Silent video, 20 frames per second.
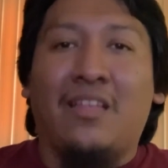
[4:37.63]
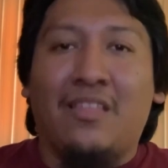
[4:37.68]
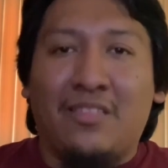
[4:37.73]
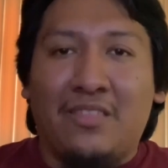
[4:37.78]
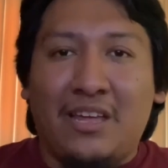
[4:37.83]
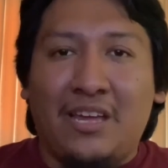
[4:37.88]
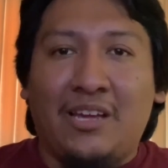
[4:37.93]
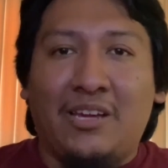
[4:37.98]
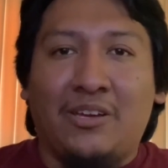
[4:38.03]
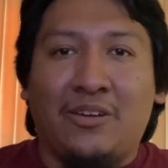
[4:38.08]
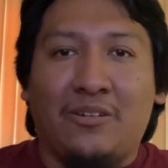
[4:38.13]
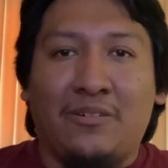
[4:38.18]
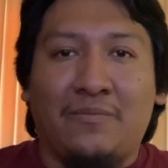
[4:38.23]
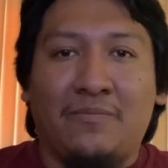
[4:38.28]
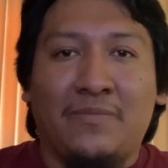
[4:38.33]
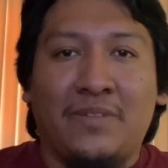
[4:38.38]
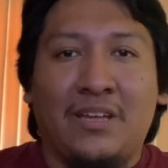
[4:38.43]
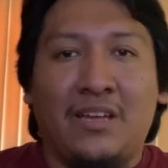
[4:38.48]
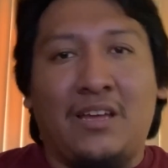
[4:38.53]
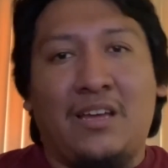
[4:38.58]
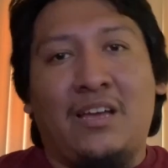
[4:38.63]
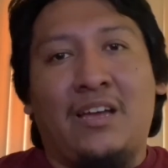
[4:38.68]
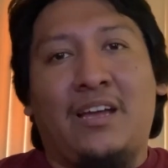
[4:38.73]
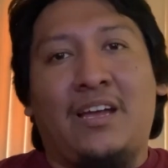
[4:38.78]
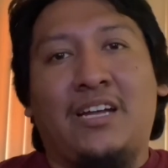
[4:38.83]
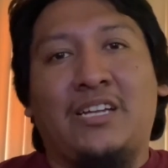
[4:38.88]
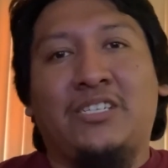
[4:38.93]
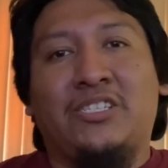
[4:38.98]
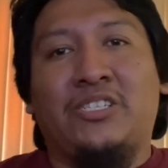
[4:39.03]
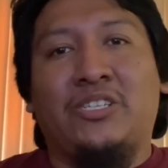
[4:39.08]
Thank you.
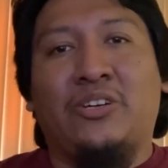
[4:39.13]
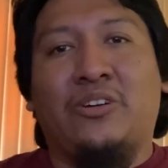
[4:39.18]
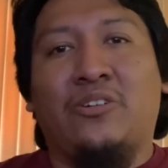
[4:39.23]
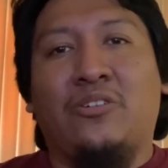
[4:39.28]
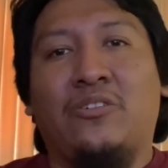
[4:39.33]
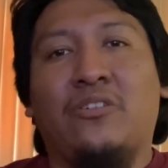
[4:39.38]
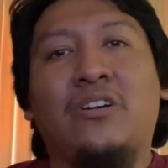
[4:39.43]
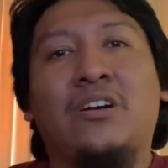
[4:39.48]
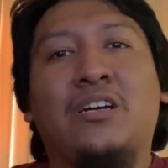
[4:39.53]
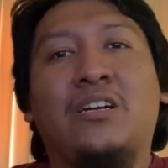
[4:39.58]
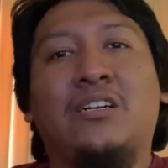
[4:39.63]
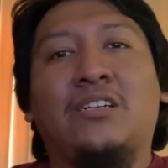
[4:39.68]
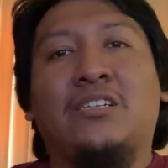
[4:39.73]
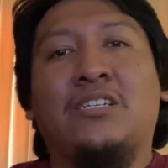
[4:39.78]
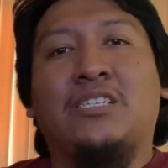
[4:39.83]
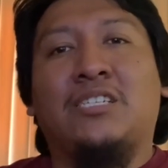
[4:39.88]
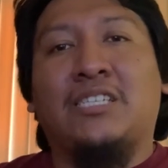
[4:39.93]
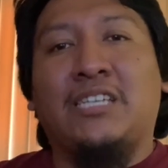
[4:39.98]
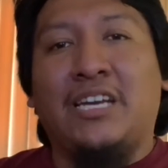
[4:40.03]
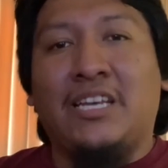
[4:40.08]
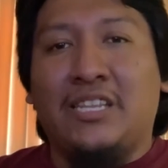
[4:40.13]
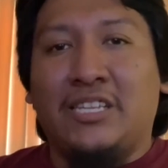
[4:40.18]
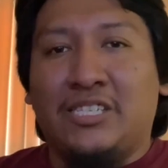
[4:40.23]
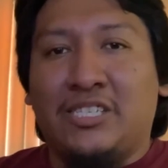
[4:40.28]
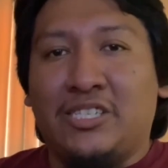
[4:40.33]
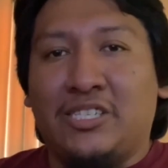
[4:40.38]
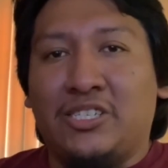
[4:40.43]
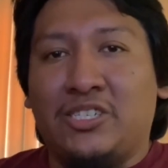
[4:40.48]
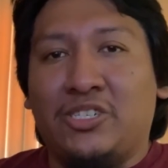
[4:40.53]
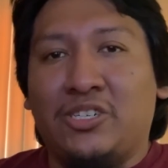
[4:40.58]
And so to say this
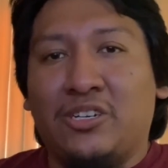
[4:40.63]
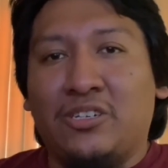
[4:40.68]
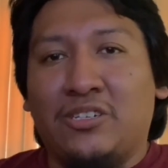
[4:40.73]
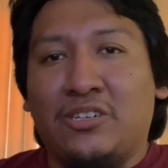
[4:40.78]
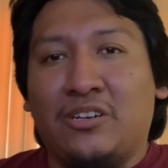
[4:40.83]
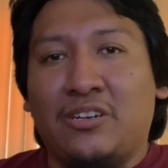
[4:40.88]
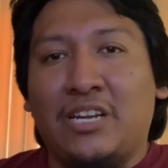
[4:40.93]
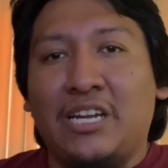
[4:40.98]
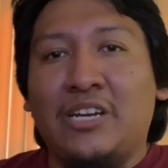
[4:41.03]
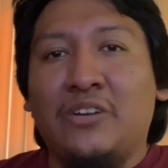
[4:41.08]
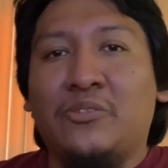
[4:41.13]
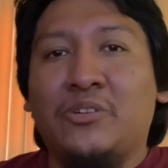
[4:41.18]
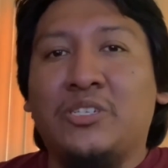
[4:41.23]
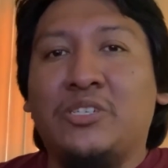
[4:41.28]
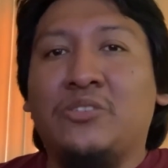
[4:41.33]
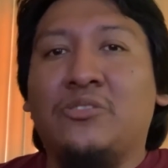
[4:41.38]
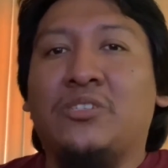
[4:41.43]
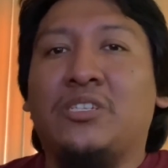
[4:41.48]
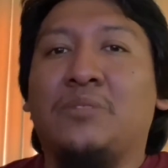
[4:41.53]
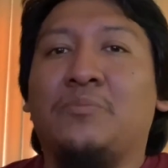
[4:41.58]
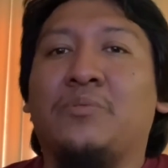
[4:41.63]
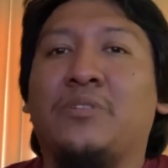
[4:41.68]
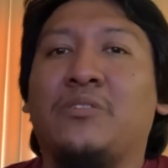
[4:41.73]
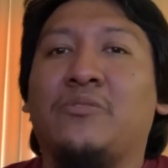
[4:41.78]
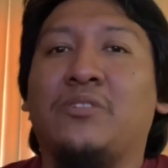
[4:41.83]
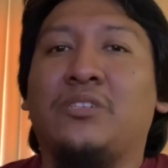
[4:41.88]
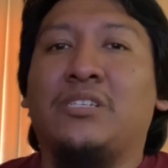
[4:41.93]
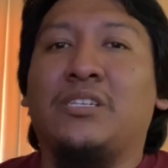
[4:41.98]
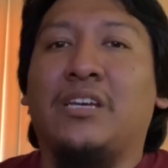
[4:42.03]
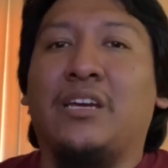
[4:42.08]
in the Choctaw language, you simply
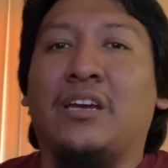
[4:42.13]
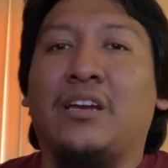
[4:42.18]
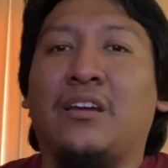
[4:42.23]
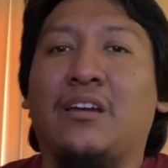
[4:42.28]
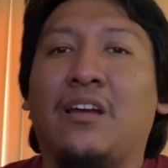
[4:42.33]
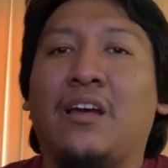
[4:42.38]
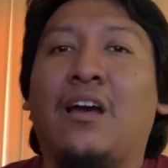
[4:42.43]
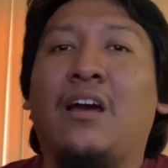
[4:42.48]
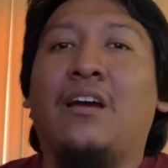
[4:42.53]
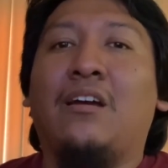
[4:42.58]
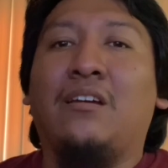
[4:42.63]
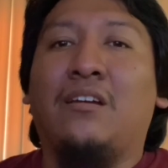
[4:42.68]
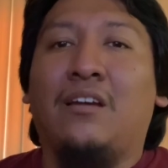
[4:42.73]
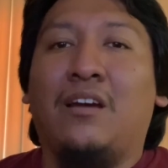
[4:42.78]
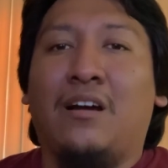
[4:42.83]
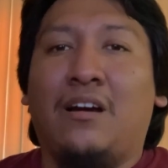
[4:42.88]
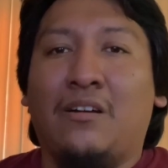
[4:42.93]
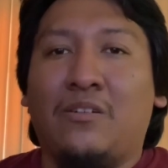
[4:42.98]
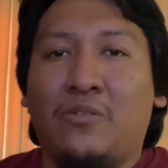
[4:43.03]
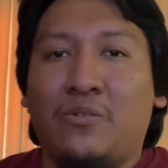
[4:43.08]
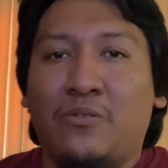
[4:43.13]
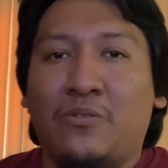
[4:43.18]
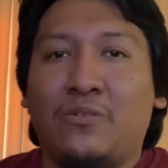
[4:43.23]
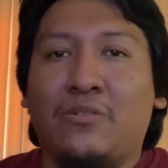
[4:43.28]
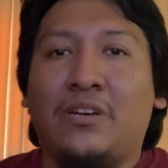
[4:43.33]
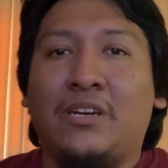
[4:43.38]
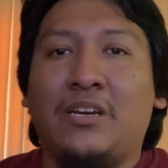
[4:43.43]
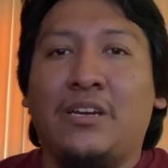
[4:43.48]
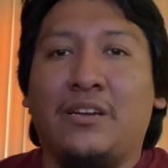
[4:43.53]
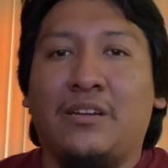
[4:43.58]
would say
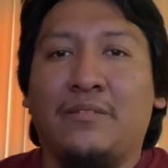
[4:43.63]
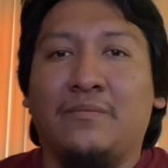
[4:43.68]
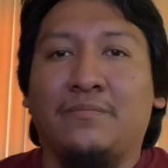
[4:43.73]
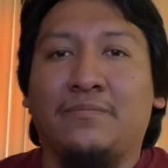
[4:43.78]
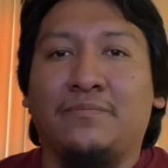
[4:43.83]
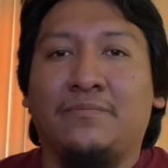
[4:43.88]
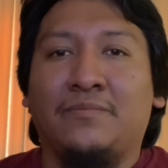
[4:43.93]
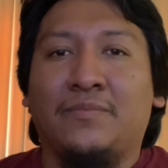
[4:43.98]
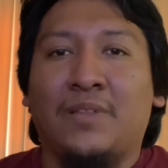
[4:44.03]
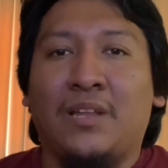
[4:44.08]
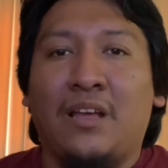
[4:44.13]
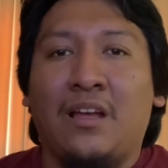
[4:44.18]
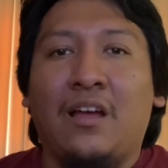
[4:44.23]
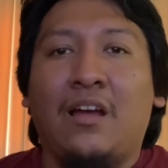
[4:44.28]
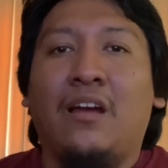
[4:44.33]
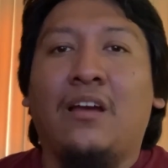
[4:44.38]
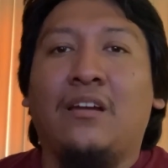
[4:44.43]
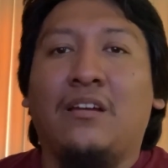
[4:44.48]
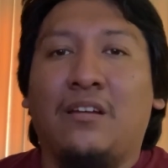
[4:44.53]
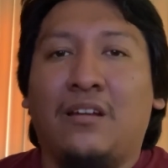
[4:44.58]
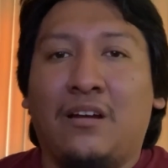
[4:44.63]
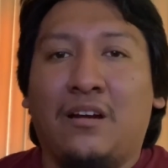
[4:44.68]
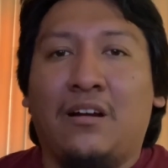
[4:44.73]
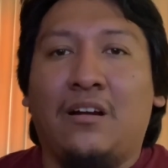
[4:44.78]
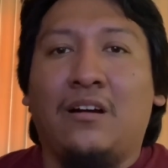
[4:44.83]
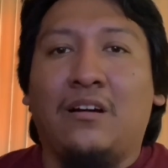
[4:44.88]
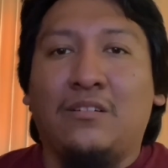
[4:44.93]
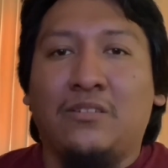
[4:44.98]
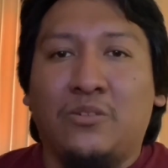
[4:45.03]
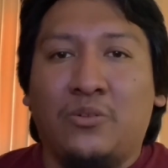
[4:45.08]
yakoke,
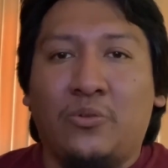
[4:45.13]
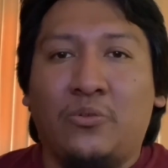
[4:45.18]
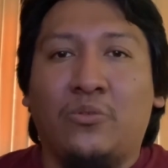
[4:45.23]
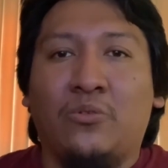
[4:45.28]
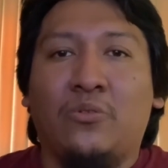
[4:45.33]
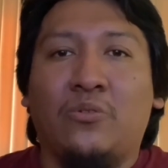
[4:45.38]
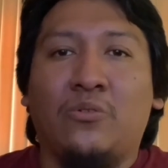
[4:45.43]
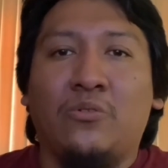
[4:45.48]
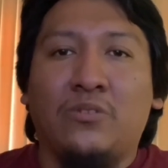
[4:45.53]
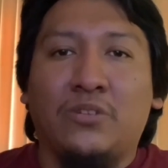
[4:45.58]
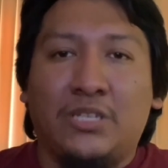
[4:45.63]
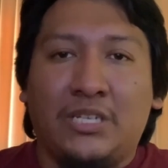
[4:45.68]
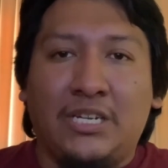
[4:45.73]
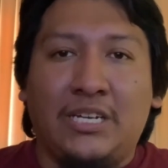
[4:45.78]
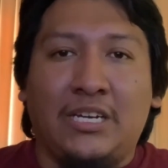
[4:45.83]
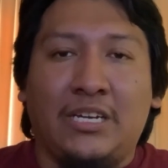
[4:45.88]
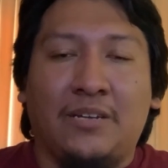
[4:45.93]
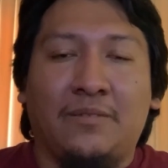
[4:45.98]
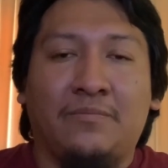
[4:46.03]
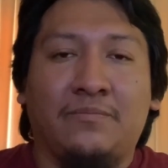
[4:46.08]
yakoke,